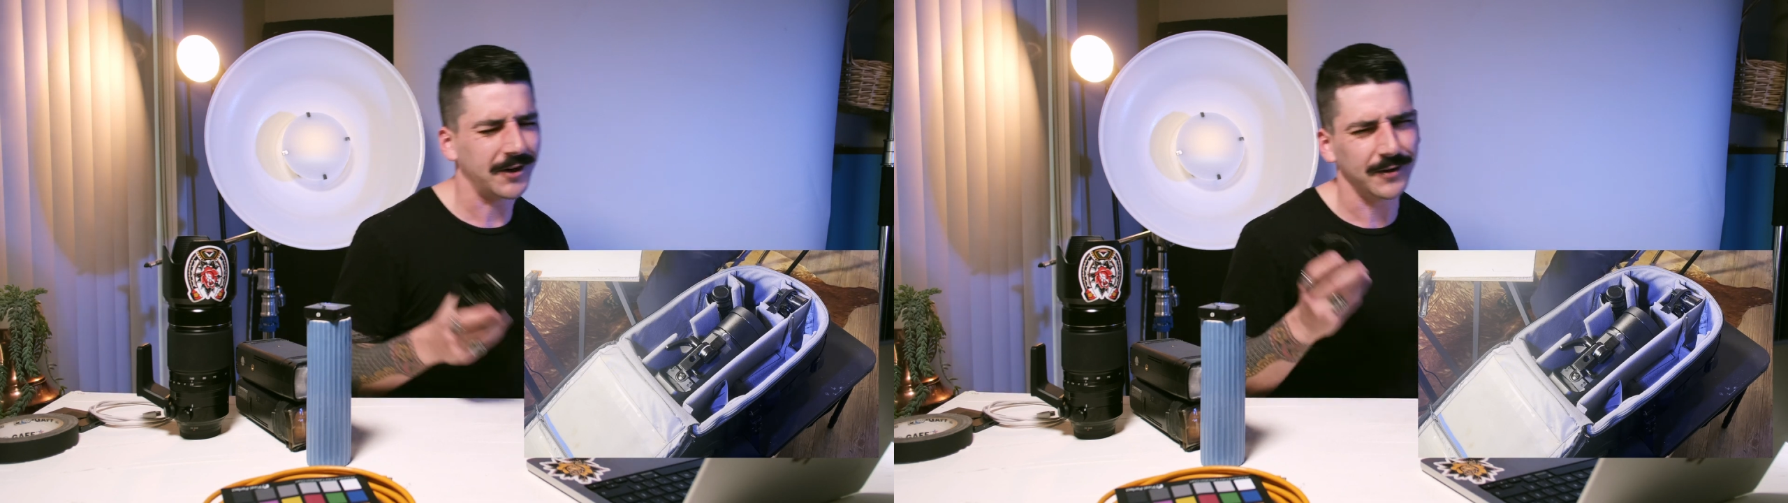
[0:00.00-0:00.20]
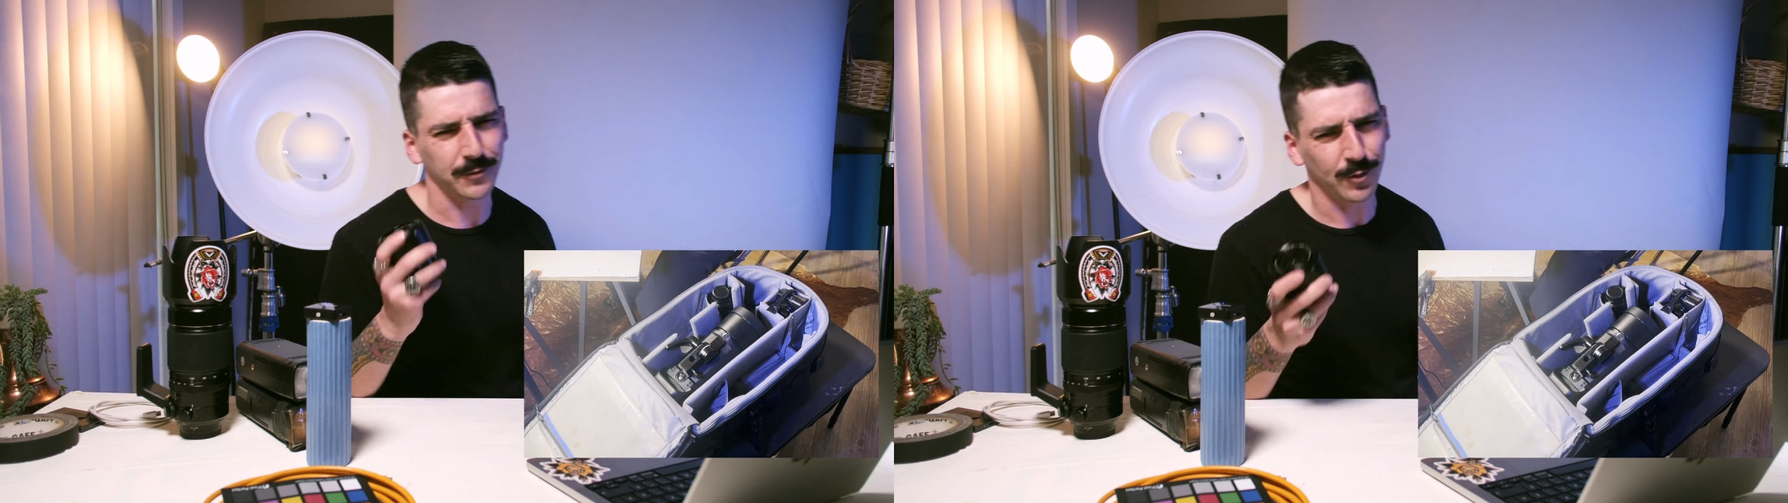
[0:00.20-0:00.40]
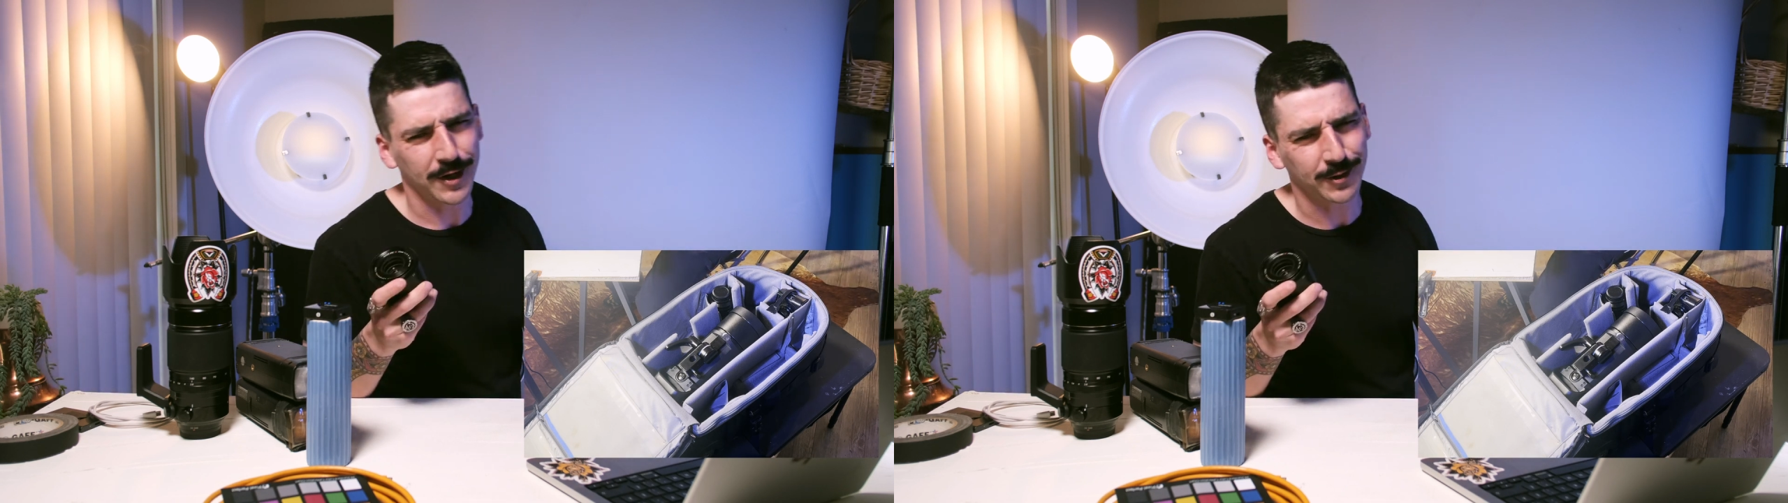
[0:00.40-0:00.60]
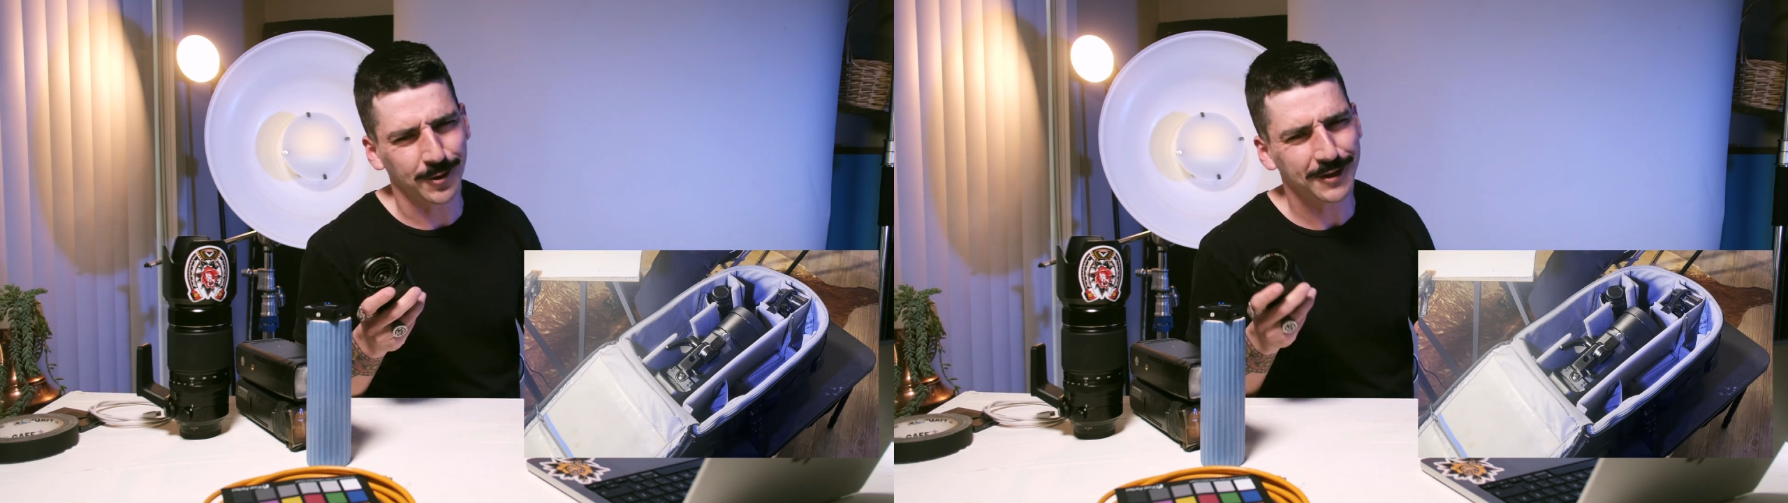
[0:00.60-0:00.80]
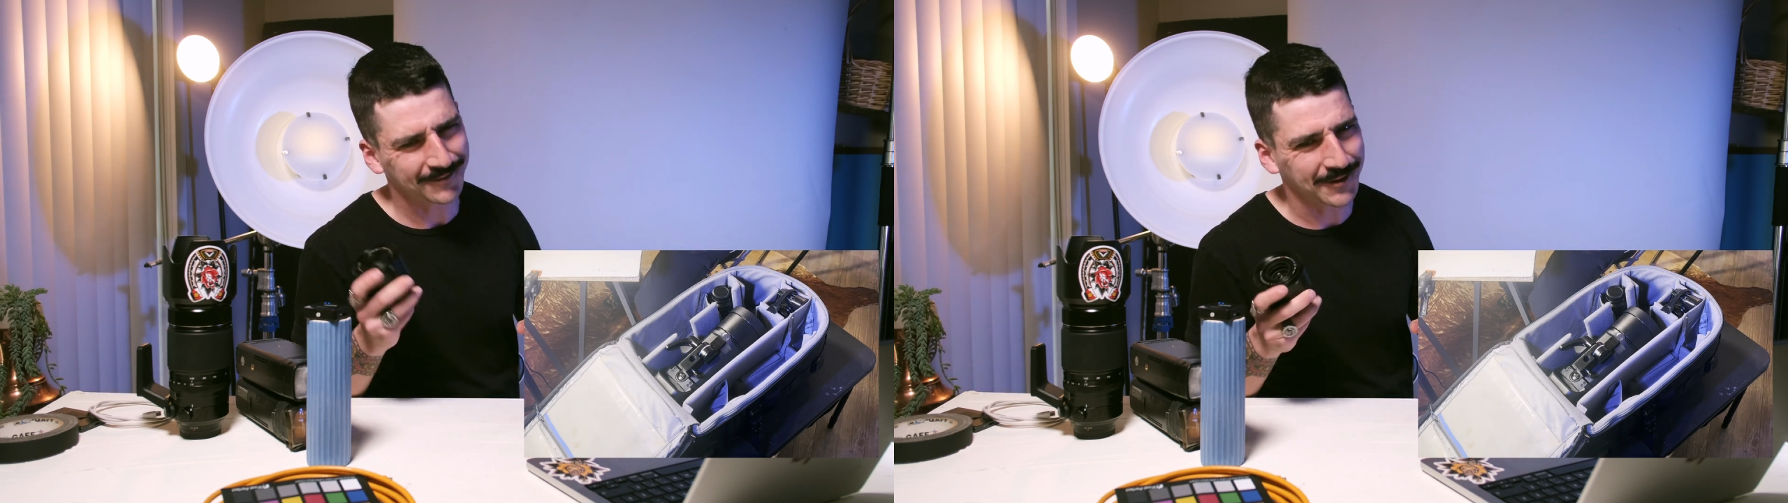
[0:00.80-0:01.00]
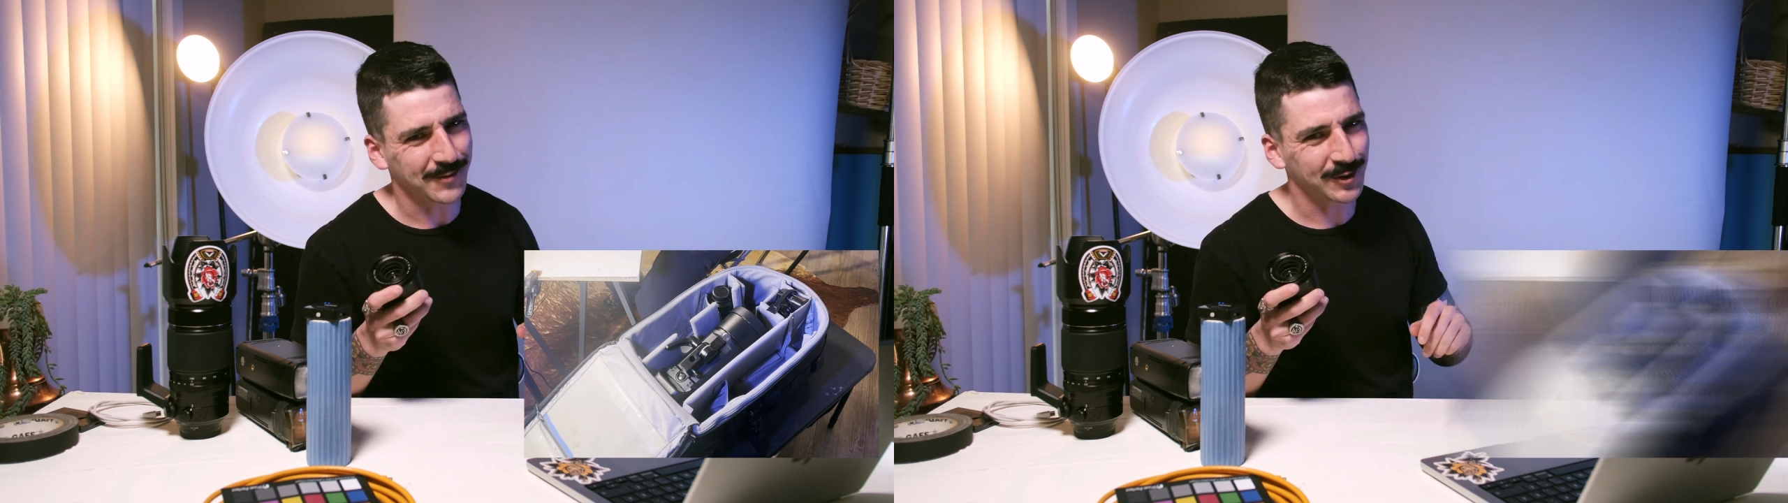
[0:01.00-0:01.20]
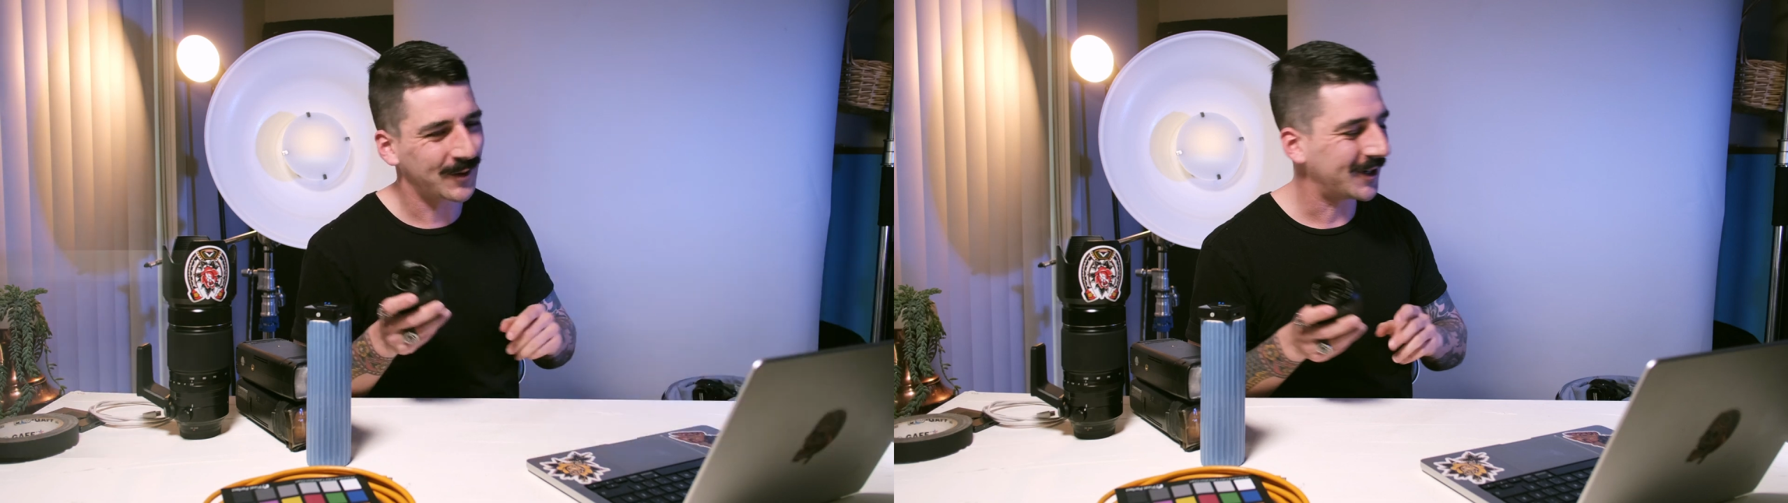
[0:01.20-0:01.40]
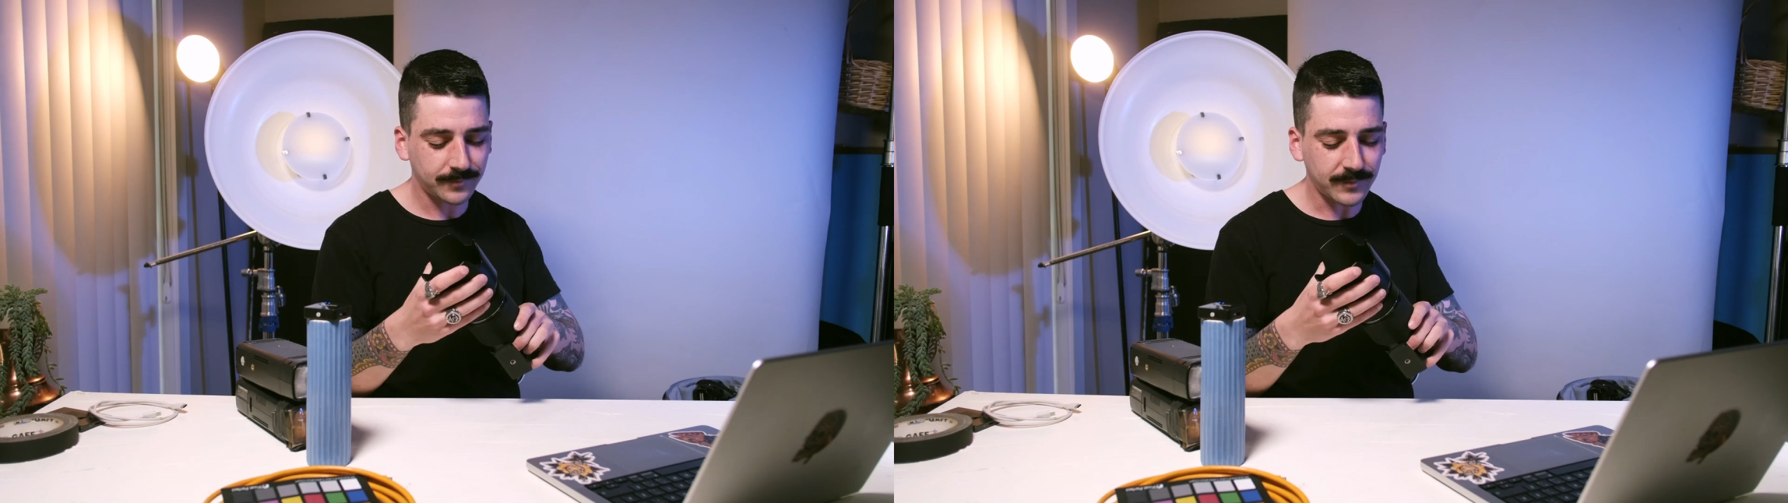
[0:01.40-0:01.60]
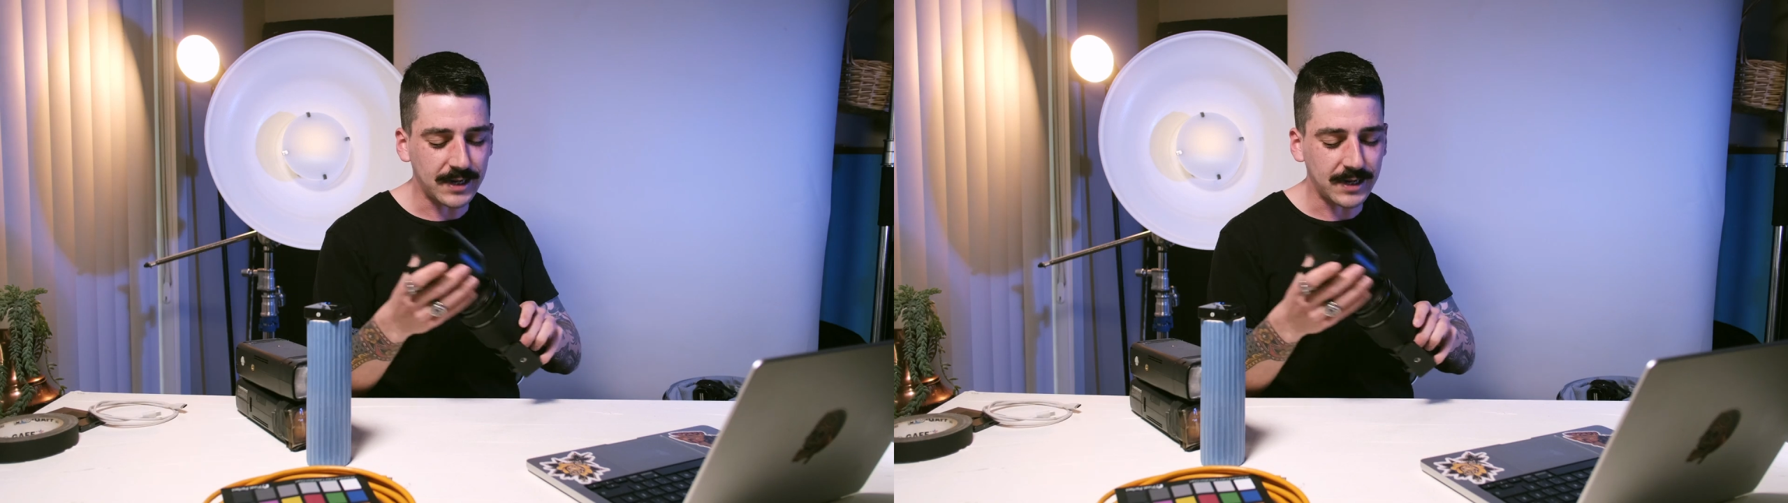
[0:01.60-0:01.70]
For product work for the most part.